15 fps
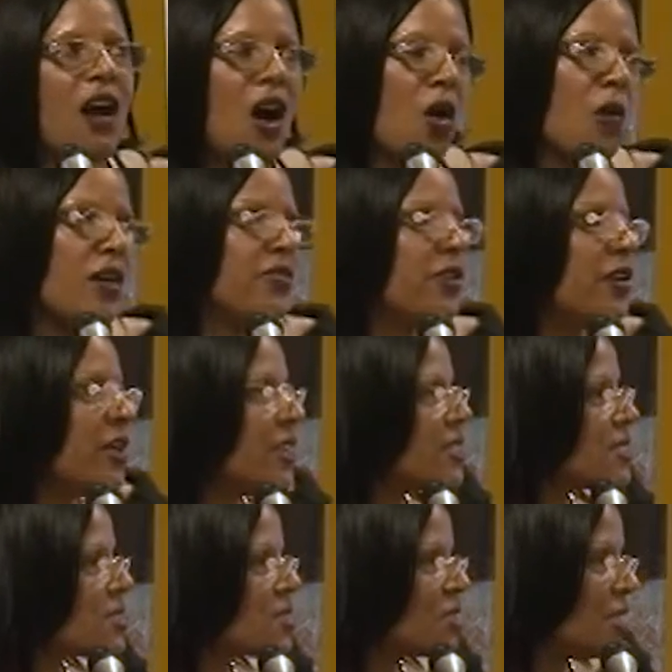However,
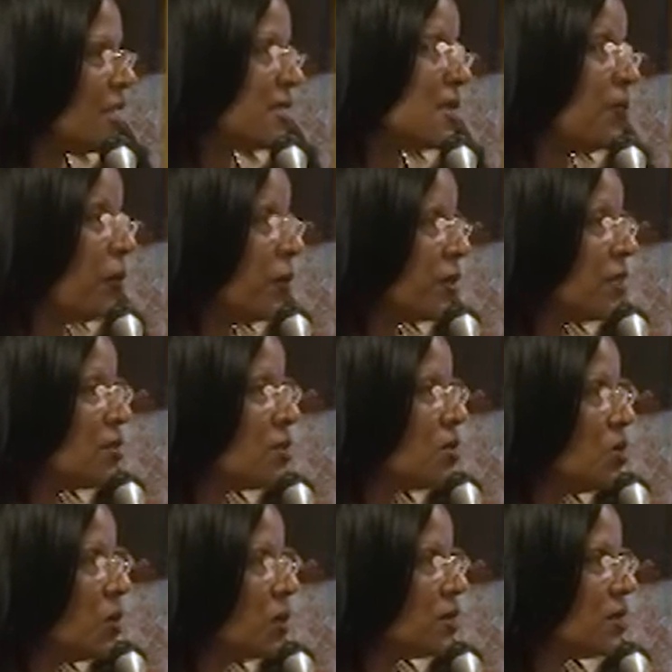it's important to
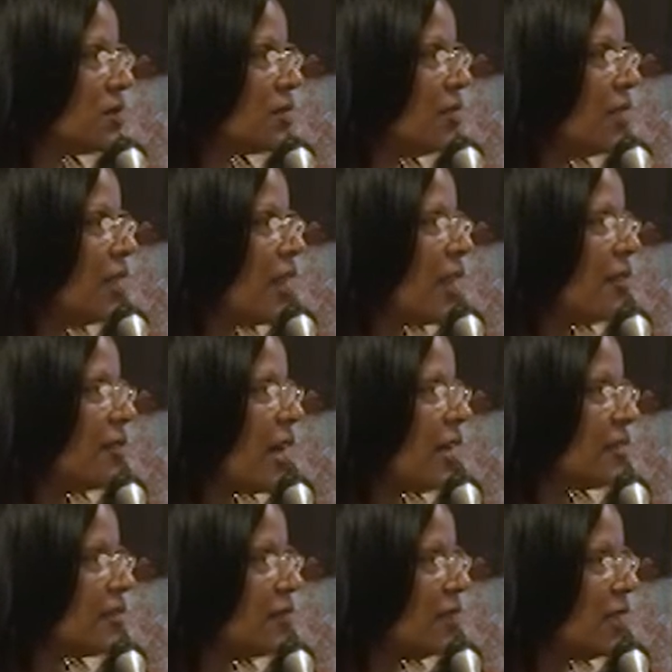note
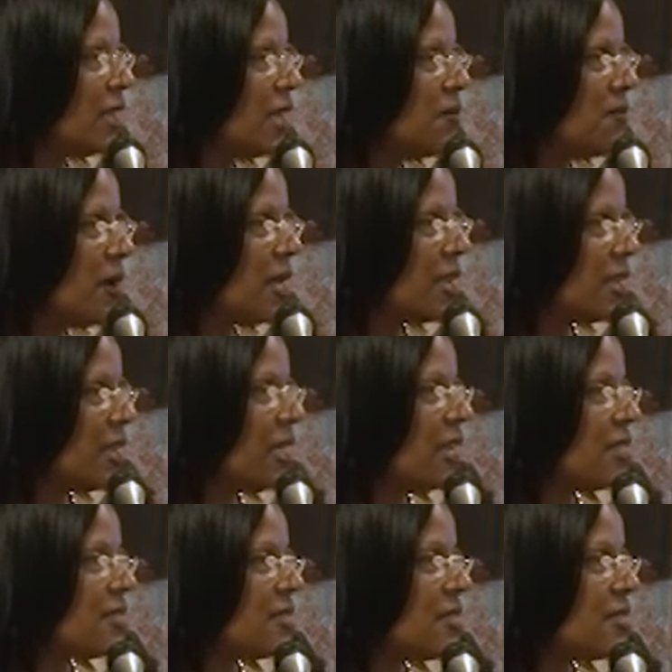that in many
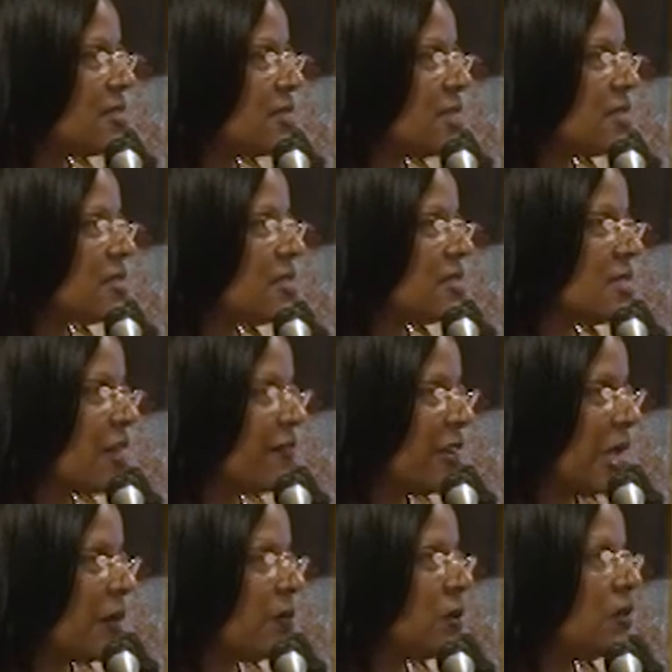cases this is
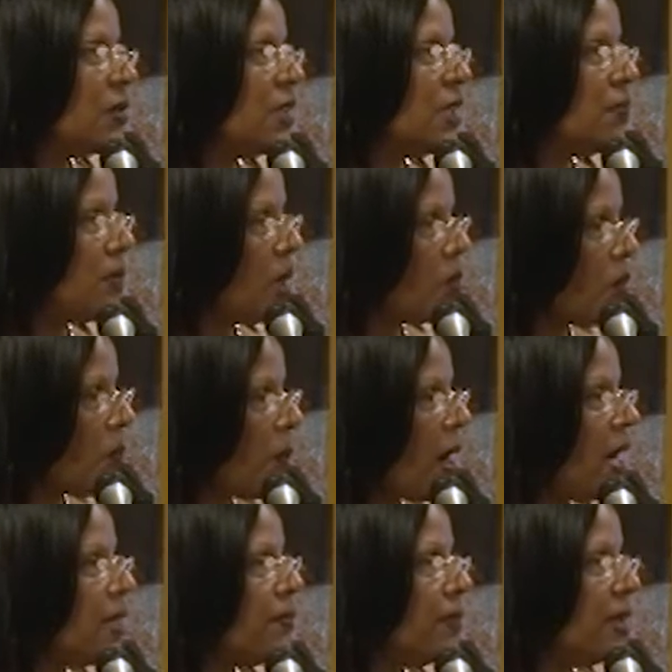available in
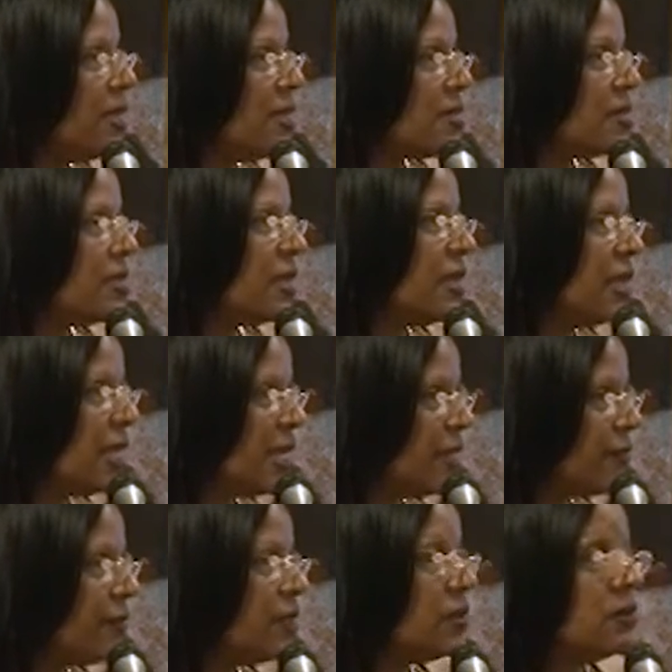Belmopan, Belize City, and
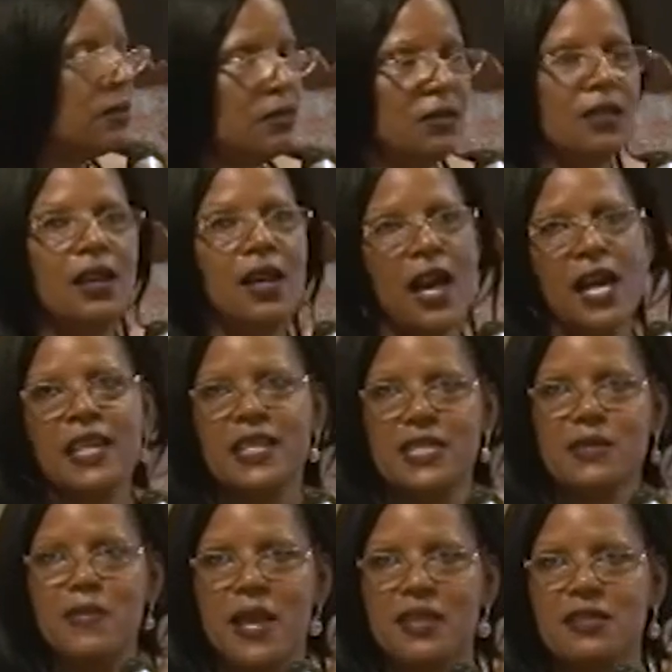Ladyville at
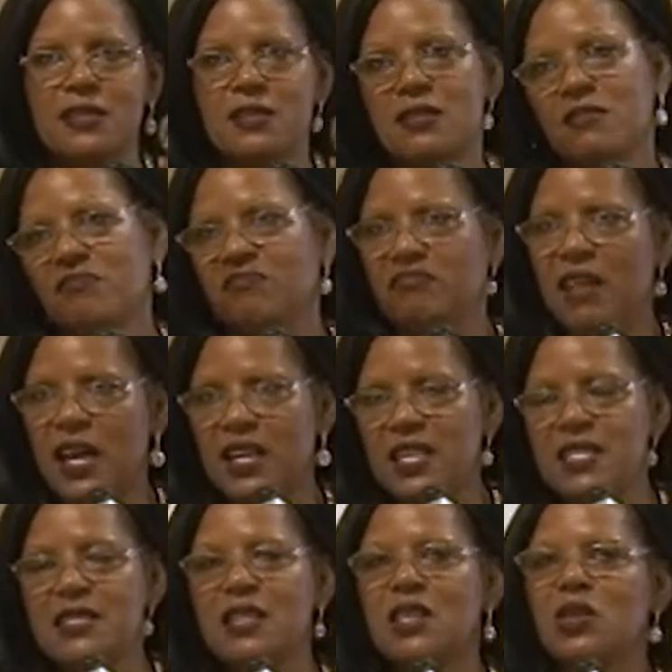its best. That
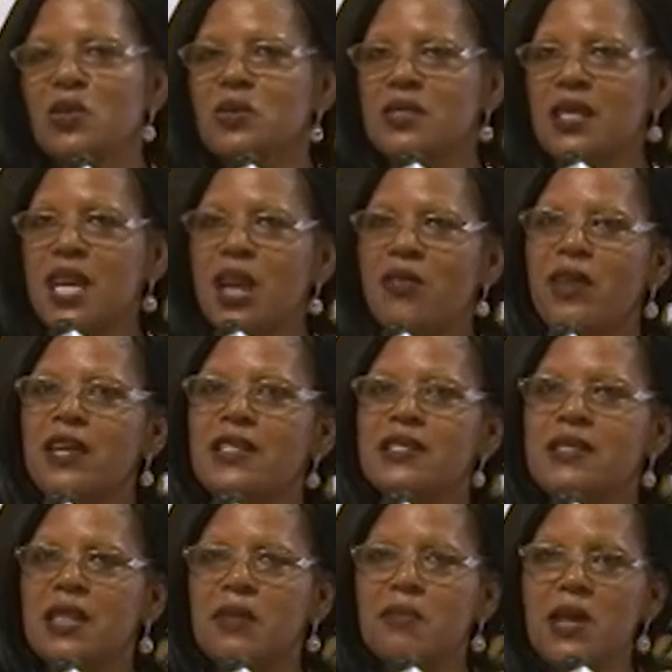is, in those areas
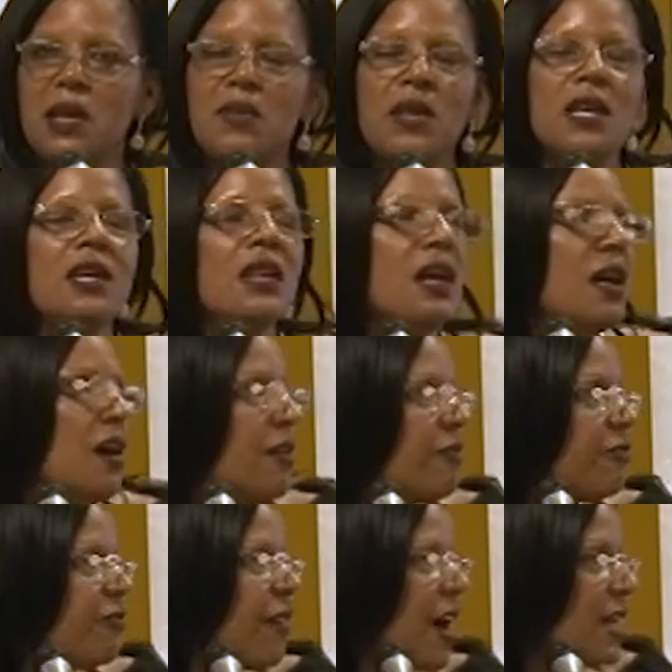there may be
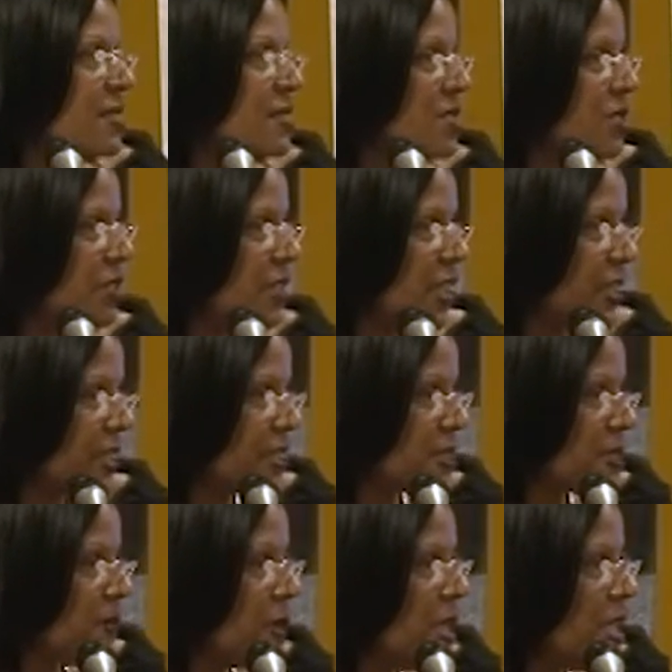faster data
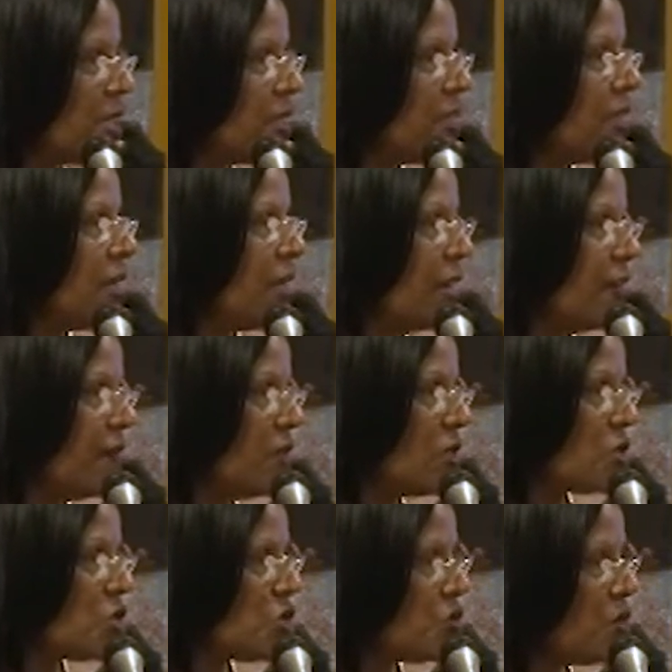speed,
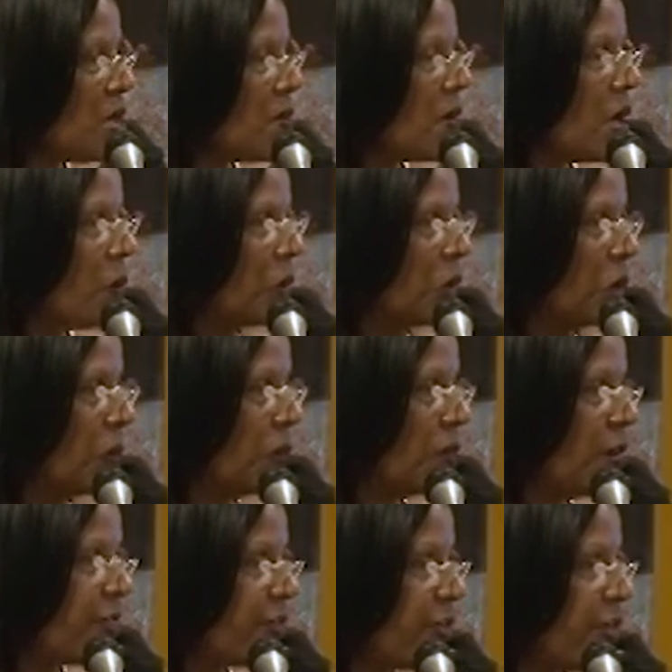video streaming without
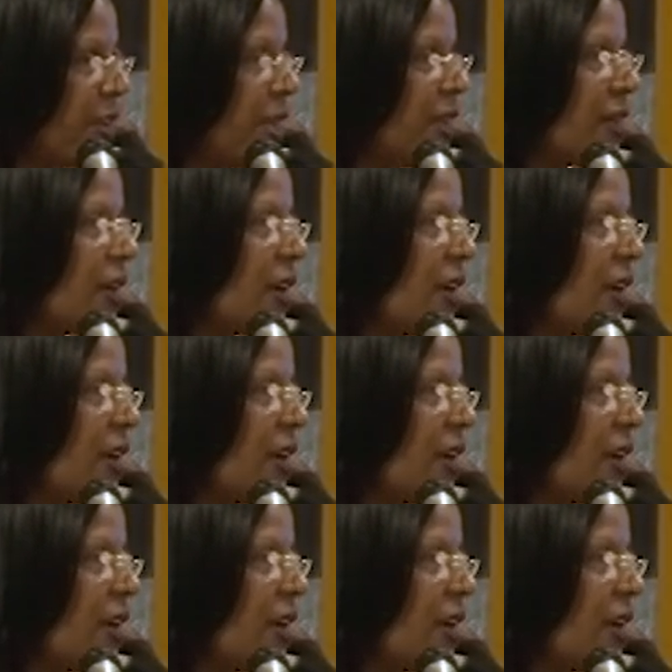buffering.